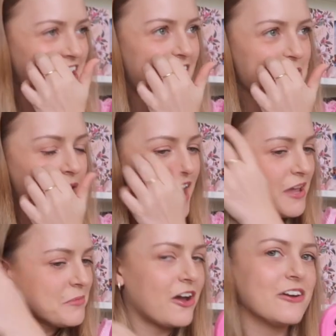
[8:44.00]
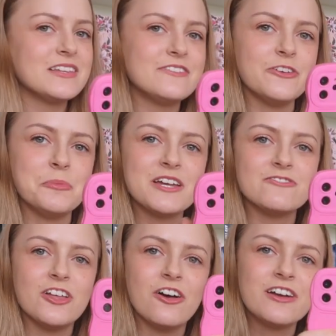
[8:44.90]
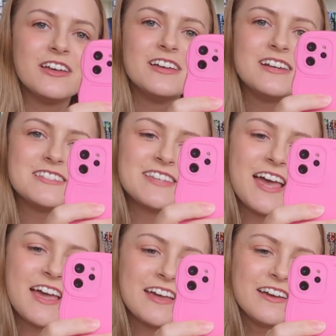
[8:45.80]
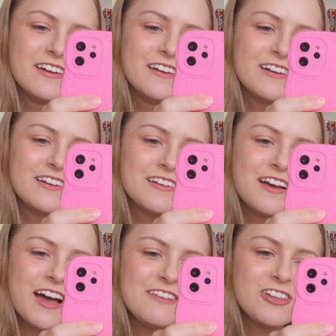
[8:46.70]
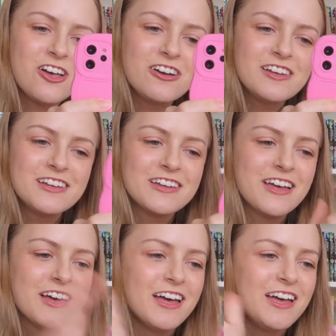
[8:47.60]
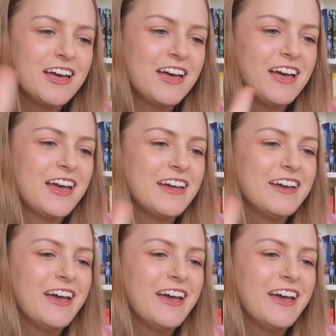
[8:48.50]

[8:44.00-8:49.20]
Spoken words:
I am currently filming a vlog. Say hi vlog. Hi.